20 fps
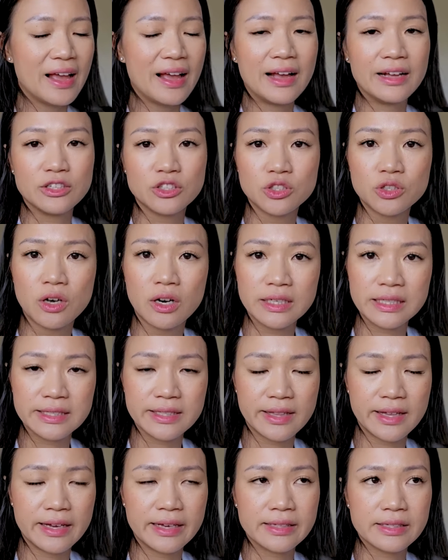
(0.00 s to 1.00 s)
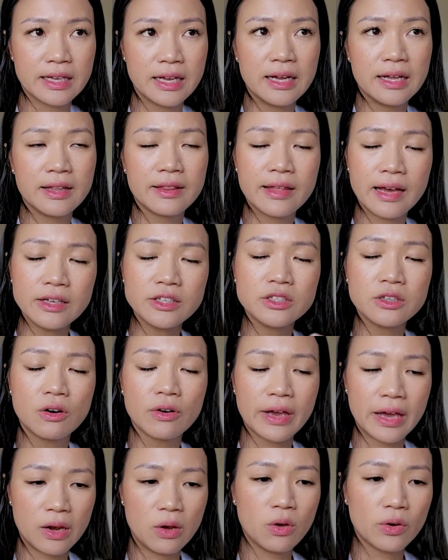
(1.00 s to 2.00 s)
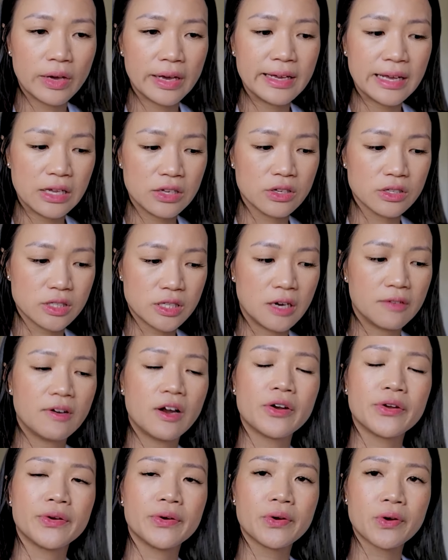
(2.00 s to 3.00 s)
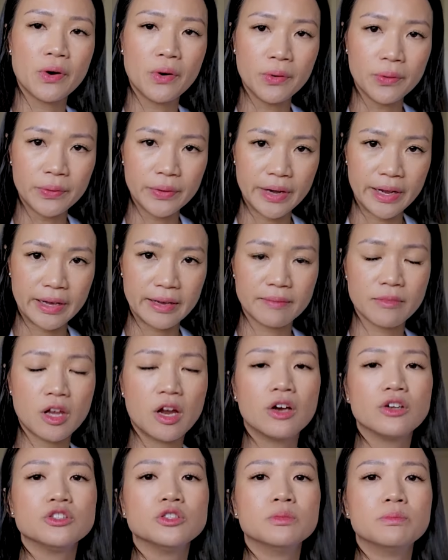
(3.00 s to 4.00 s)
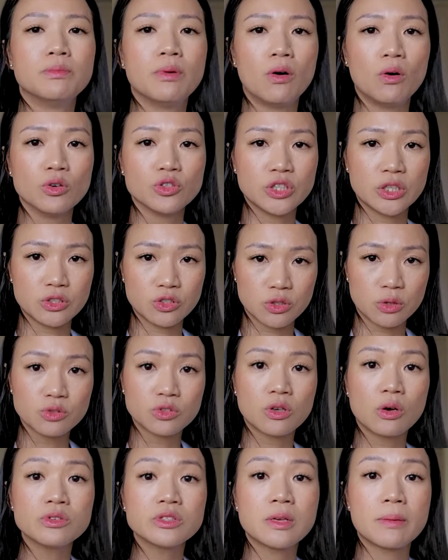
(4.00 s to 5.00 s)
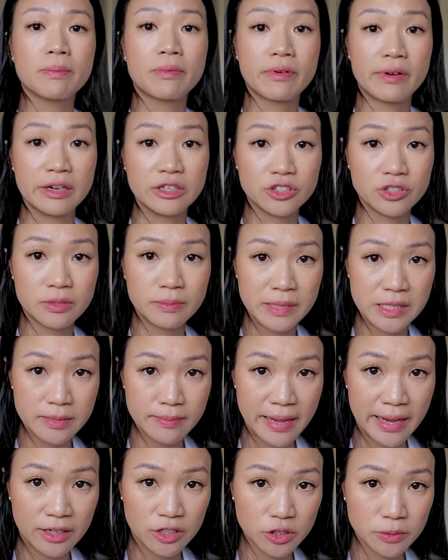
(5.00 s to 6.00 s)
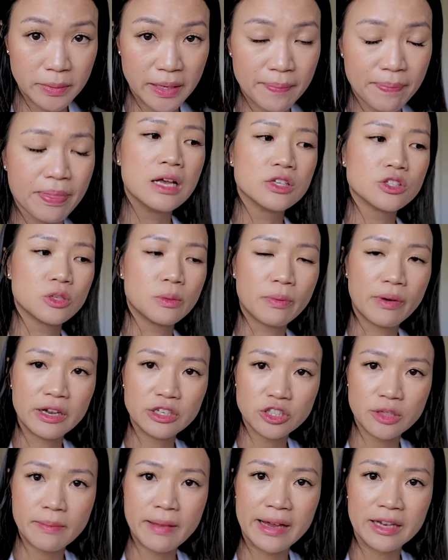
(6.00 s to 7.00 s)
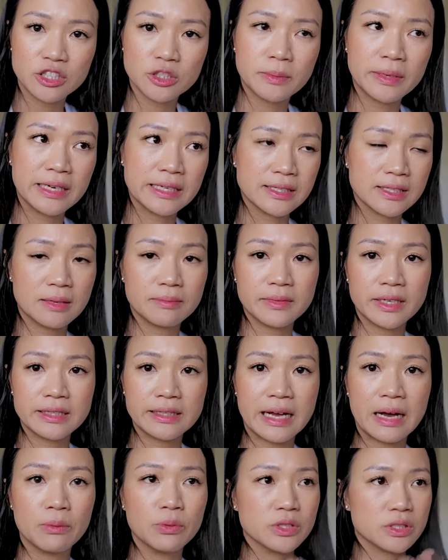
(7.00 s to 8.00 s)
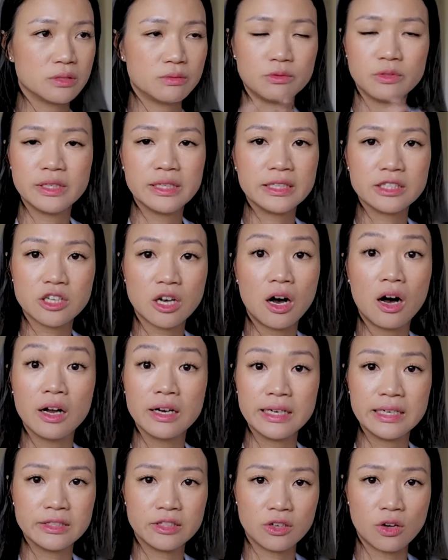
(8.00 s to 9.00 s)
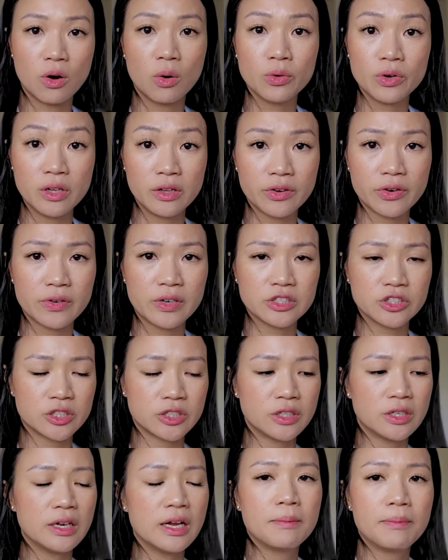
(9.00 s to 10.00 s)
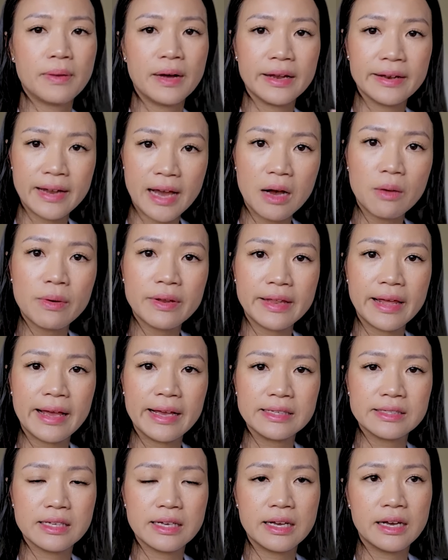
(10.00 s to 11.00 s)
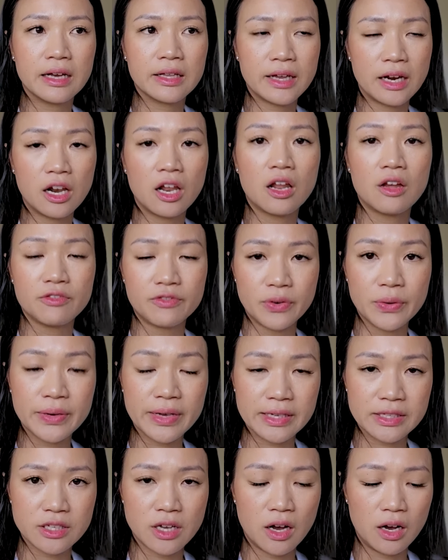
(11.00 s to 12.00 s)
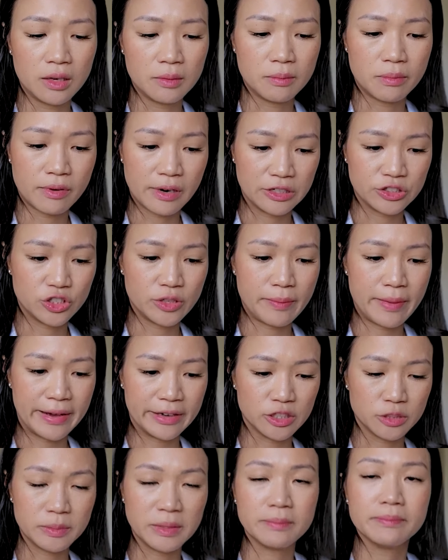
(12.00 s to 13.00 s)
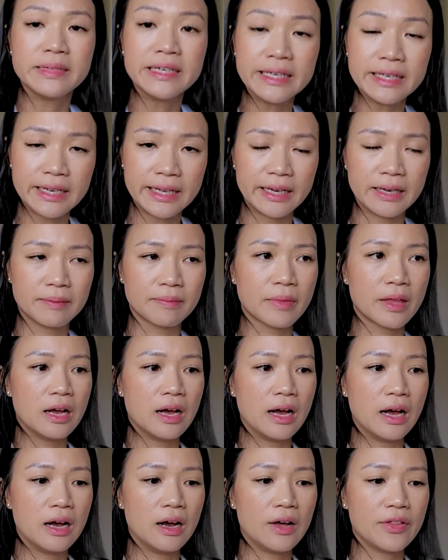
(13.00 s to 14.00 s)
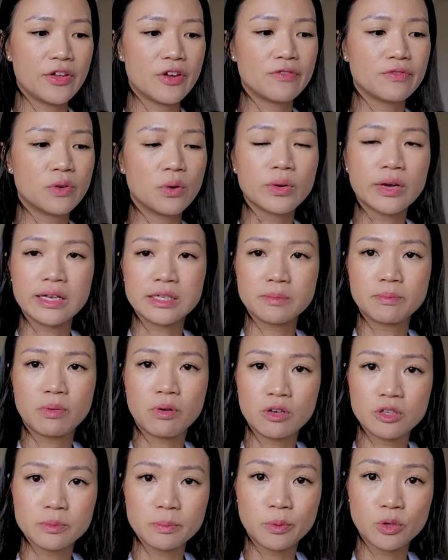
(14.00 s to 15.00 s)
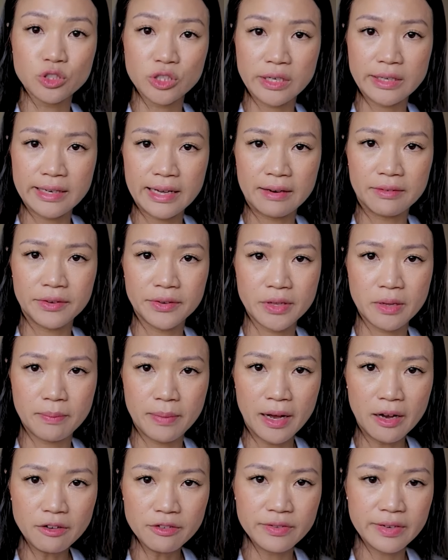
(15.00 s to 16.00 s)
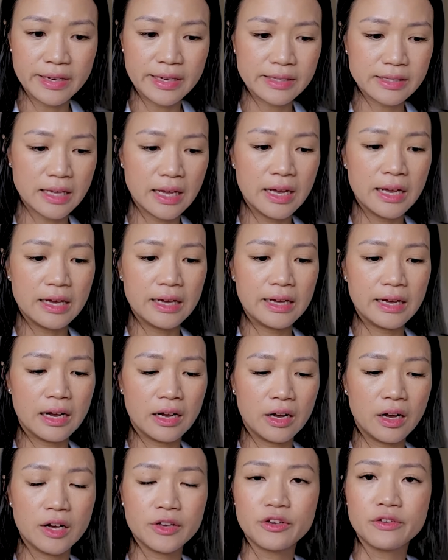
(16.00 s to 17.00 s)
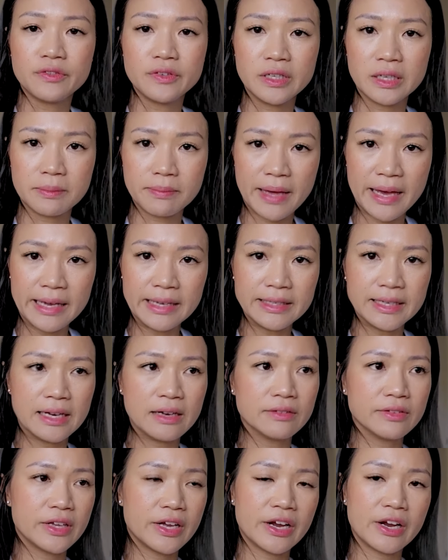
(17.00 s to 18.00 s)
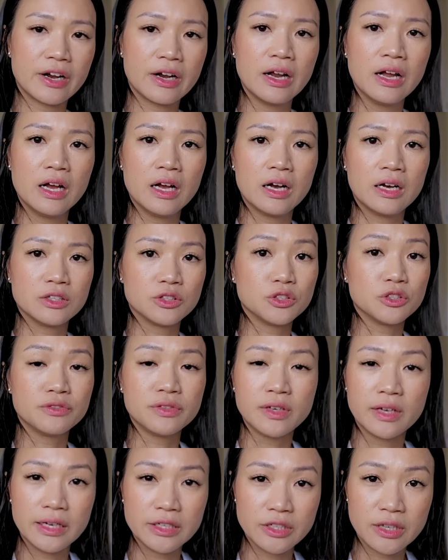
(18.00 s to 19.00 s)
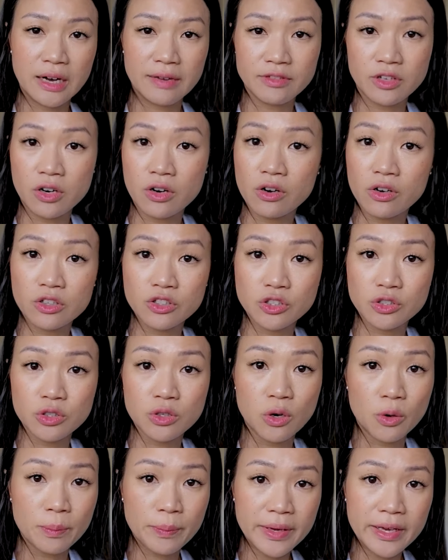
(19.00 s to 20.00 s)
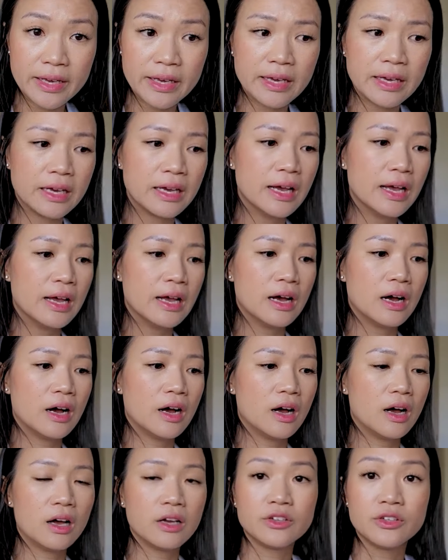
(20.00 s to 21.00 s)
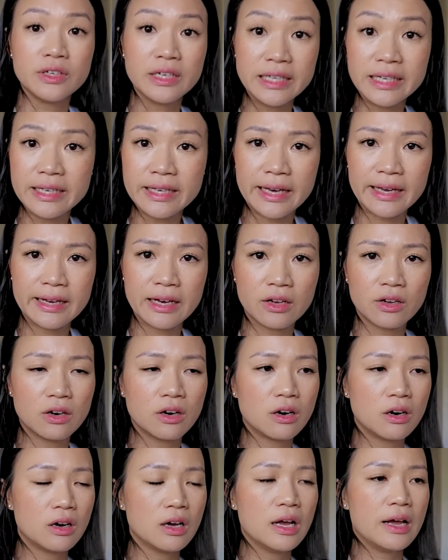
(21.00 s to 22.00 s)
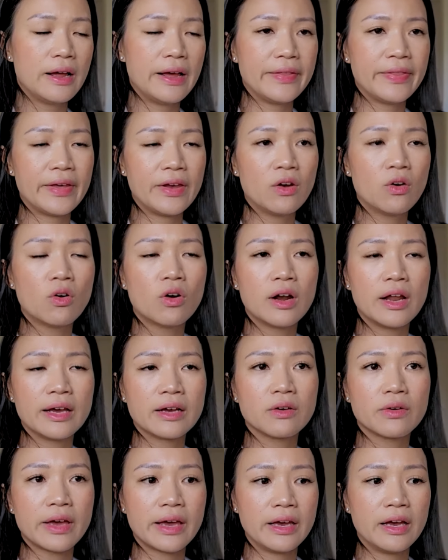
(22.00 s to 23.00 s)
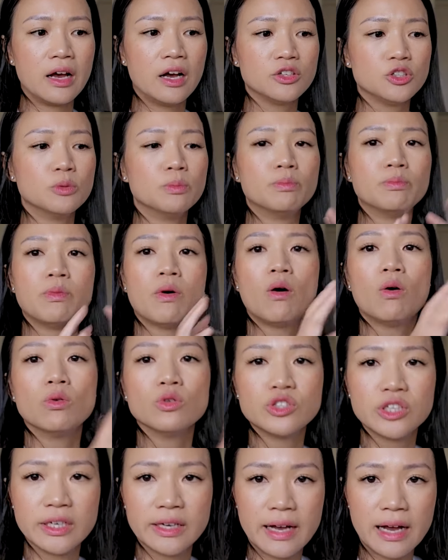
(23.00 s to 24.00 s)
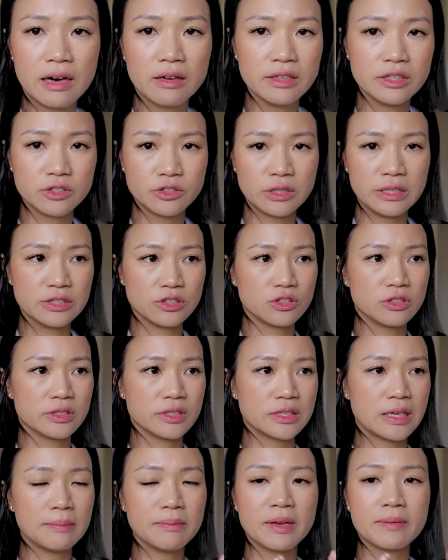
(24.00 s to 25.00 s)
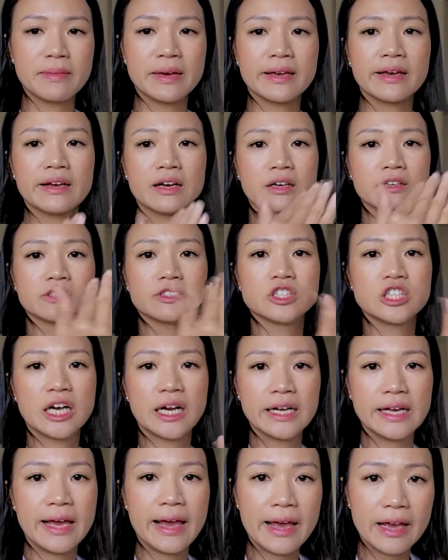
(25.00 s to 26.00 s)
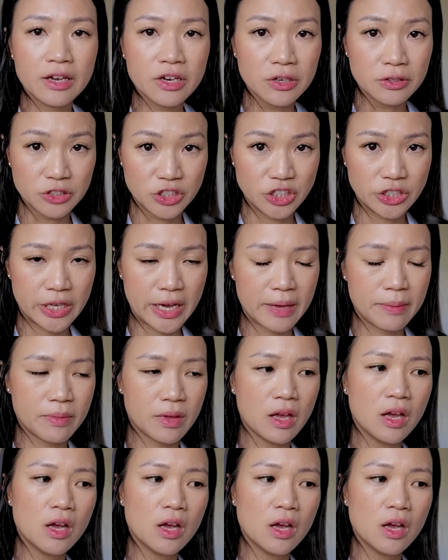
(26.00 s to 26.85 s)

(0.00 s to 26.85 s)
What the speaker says: and do all these things. Then you're looking at yourself, are you coning? Are you bulging? So those are pressure mismanagement. So pressure management is something that wasn't really taught in the old literature, but nowadays there's a lot of focus on pressure management, meaning are they focused pushing down on your pelvis? Are you feeling pain down there? Do you feel like you have the urge to go pee? Are you leaking at all? And then, or like, are you bulging out? Is your stomach making a triangle shape?